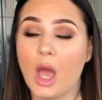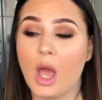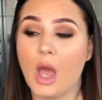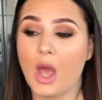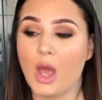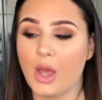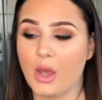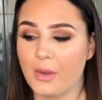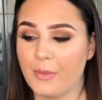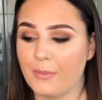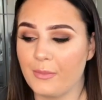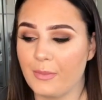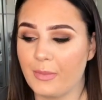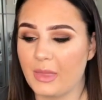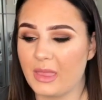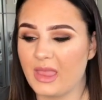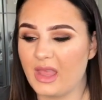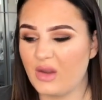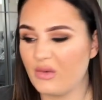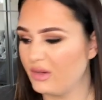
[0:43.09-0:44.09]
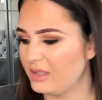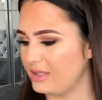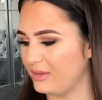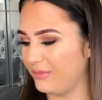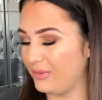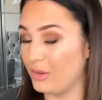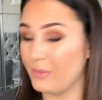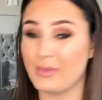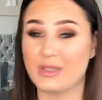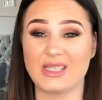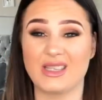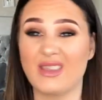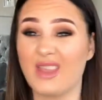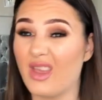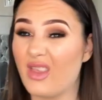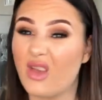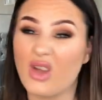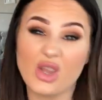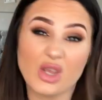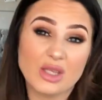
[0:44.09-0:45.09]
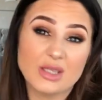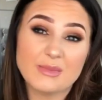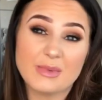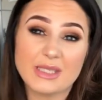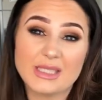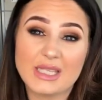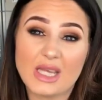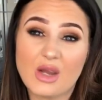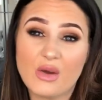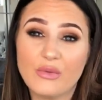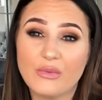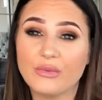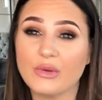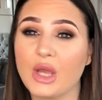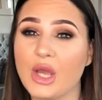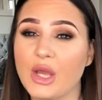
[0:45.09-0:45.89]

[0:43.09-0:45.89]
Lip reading: There is a few bits in there that I use myself.